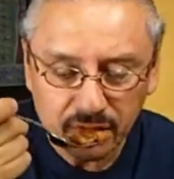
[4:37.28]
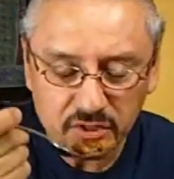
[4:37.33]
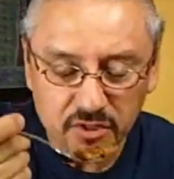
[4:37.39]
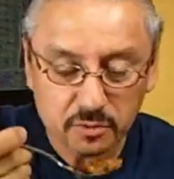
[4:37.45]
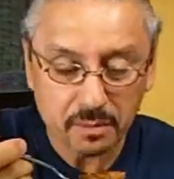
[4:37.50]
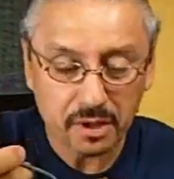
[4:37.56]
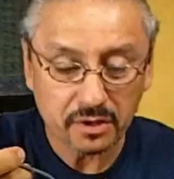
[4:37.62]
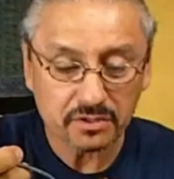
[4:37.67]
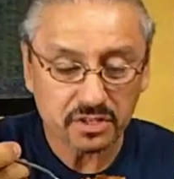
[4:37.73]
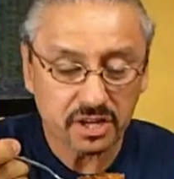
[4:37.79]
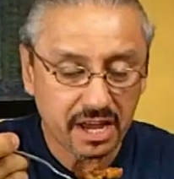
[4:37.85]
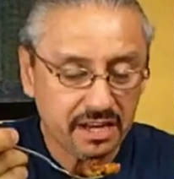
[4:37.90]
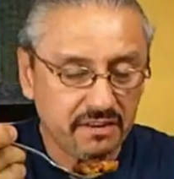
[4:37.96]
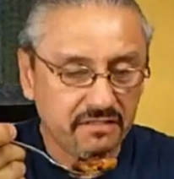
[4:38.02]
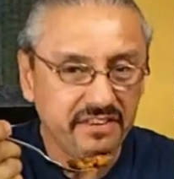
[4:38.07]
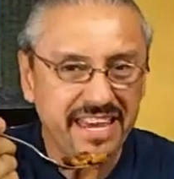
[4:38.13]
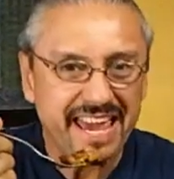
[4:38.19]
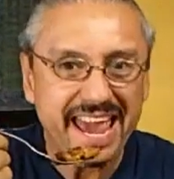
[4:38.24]
smells
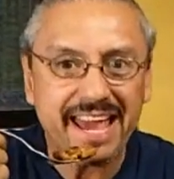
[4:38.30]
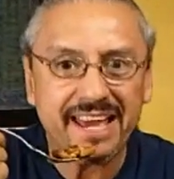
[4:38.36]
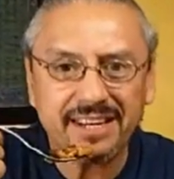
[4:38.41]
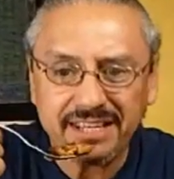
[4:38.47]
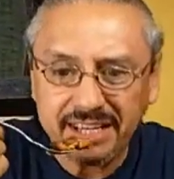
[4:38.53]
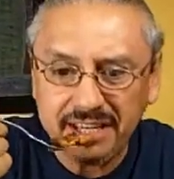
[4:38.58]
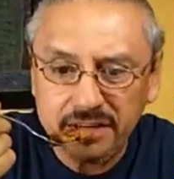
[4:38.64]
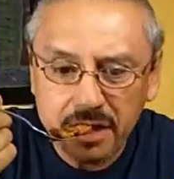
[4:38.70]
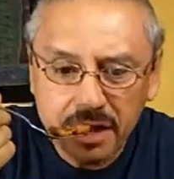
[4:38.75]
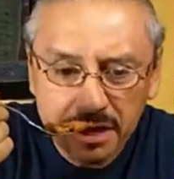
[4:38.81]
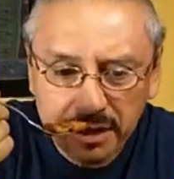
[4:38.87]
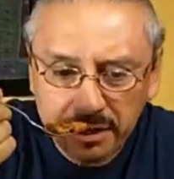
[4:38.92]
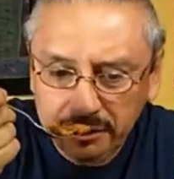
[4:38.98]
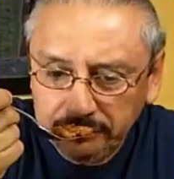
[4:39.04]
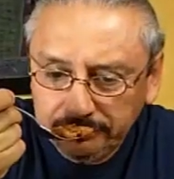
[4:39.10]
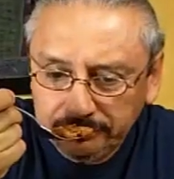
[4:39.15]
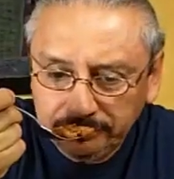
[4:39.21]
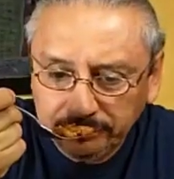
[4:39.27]
kind of candied
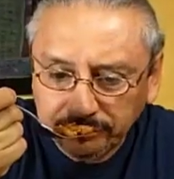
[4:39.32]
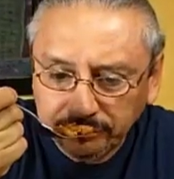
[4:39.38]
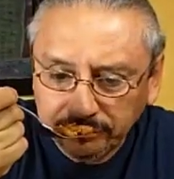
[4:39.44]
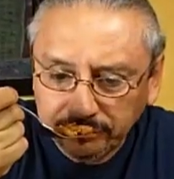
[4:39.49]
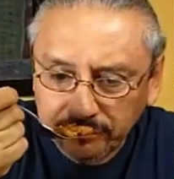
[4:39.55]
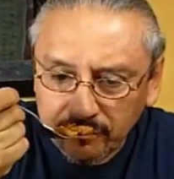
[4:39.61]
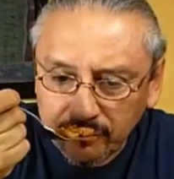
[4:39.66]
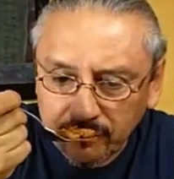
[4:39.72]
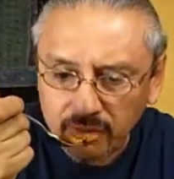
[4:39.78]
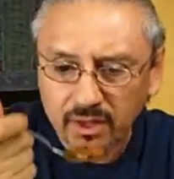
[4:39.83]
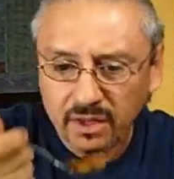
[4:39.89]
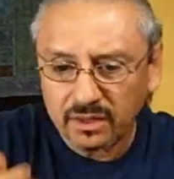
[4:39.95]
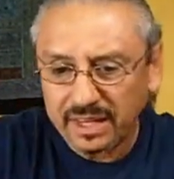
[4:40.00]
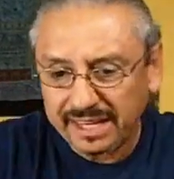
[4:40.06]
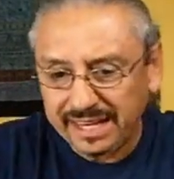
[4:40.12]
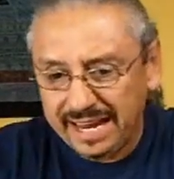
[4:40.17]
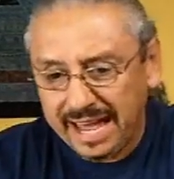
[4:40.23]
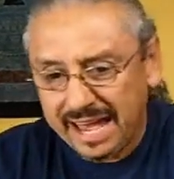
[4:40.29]

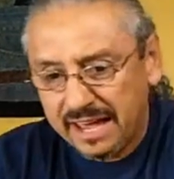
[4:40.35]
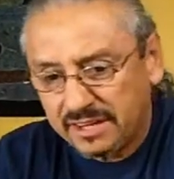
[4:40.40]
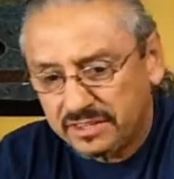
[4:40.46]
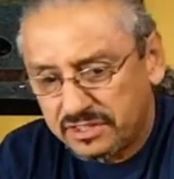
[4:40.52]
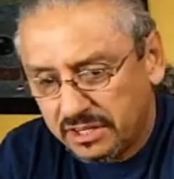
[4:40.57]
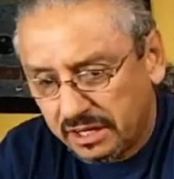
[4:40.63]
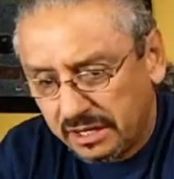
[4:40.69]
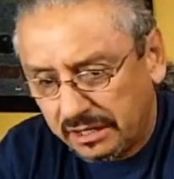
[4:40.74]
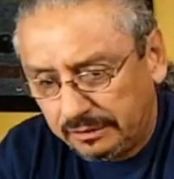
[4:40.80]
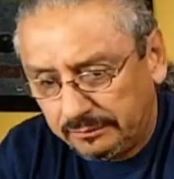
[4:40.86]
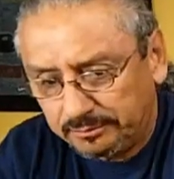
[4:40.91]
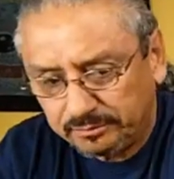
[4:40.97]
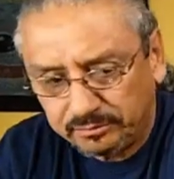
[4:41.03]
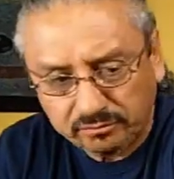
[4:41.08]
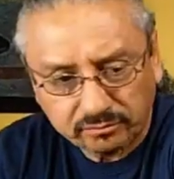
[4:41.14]
like it has uh,